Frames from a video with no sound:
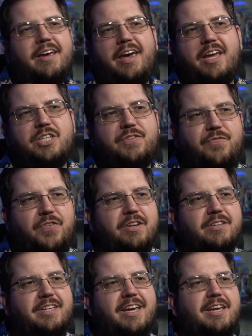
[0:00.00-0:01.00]
It just
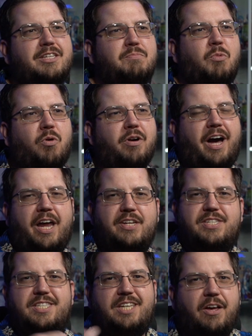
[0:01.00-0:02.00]
feels like it's more kind of
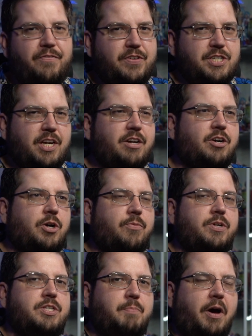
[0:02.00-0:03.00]
selfish in her
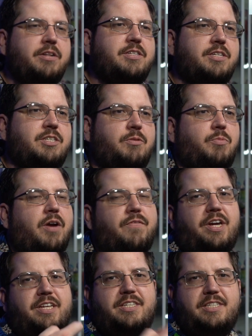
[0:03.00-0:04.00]
responses to whatever
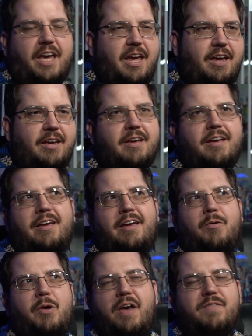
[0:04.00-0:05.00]
he's saying,
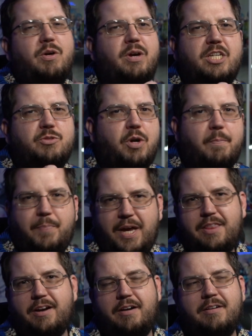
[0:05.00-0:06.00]
even though he doesn't want to be
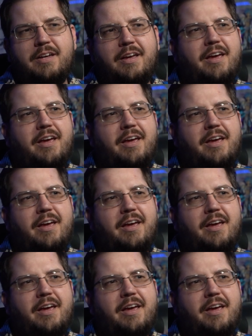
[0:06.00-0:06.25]
there.